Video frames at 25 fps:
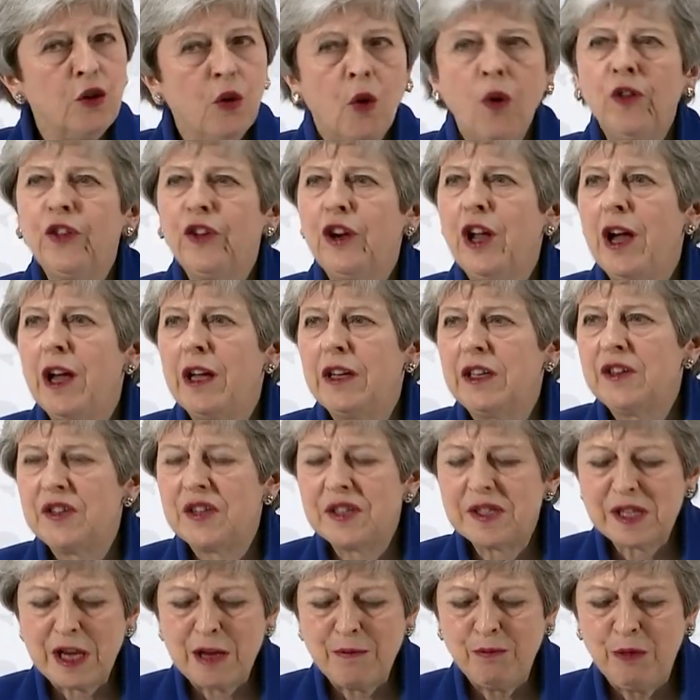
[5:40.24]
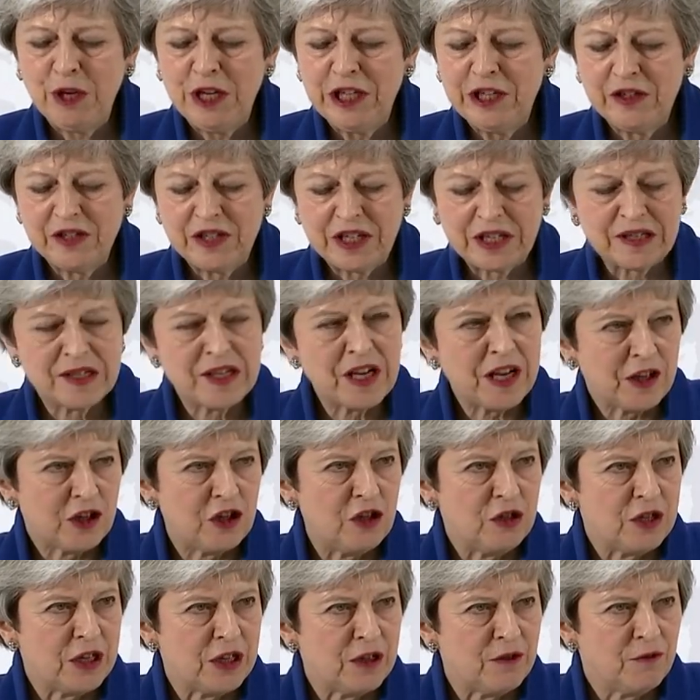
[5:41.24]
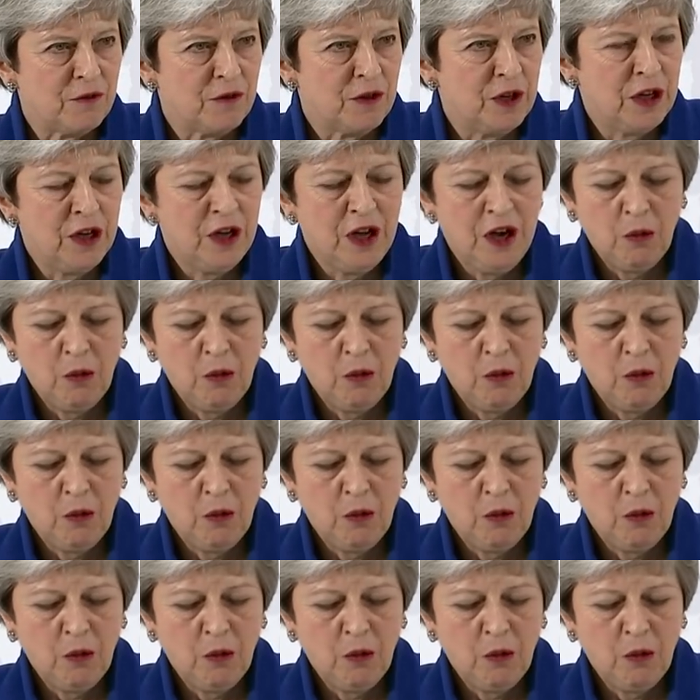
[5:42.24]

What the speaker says: The Northern Ireland Assembly and Executive